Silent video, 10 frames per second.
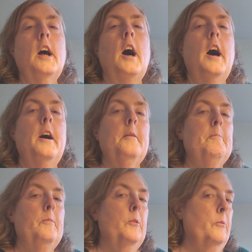
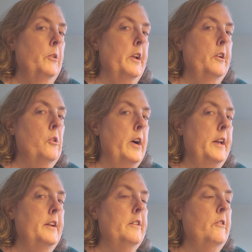Um, we're going to go
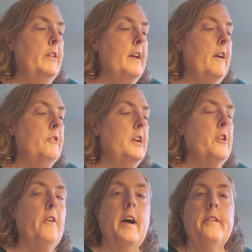ahead and do the Celtic
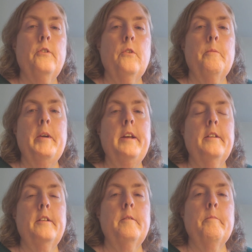Cross for
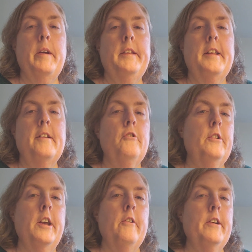my, my
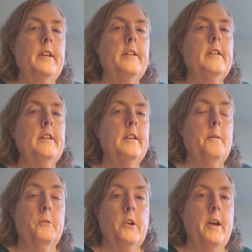Sagittarius
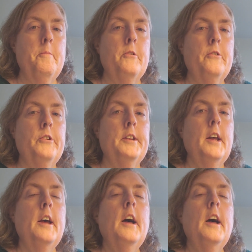subscribers.